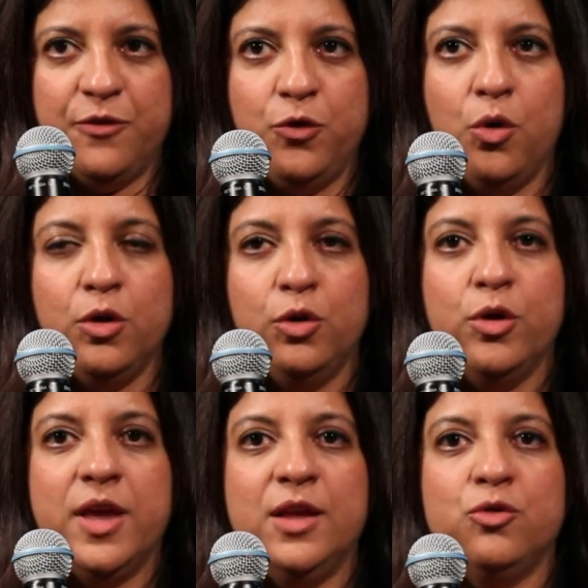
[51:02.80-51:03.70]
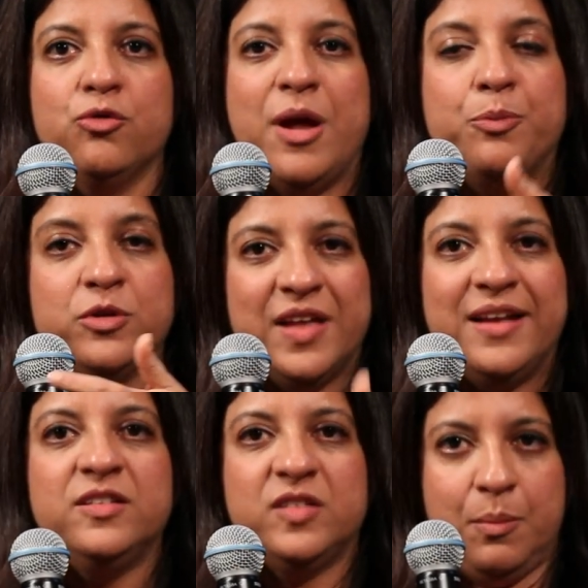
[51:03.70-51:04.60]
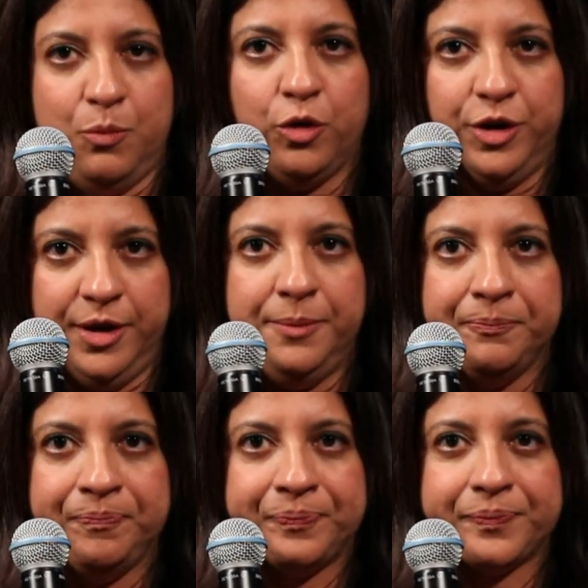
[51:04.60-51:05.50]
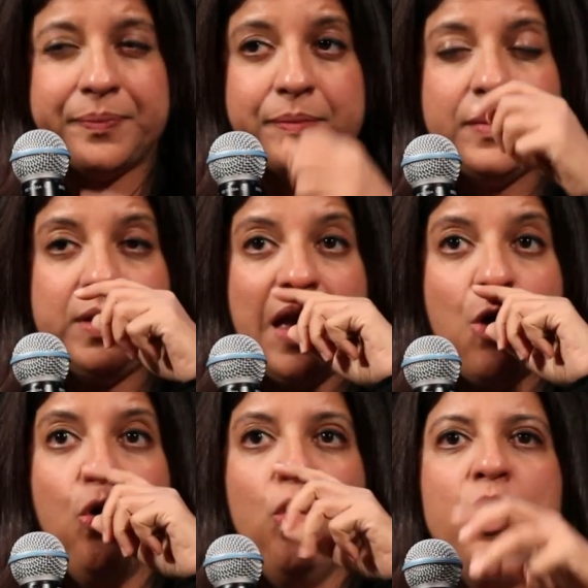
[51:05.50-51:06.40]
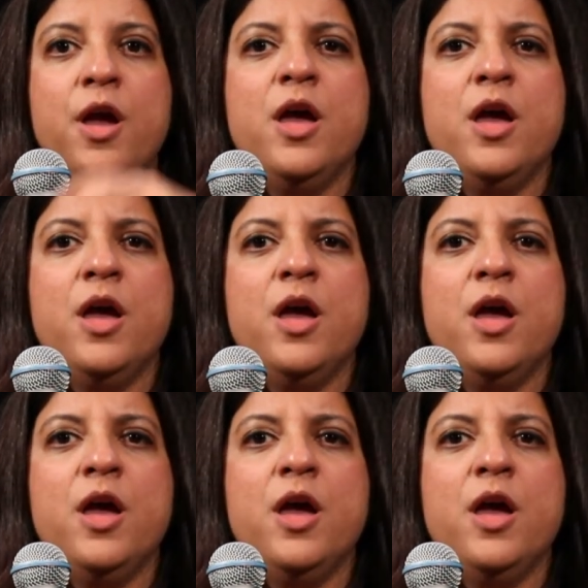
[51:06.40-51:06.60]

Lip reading: if you're looking to represent somebody or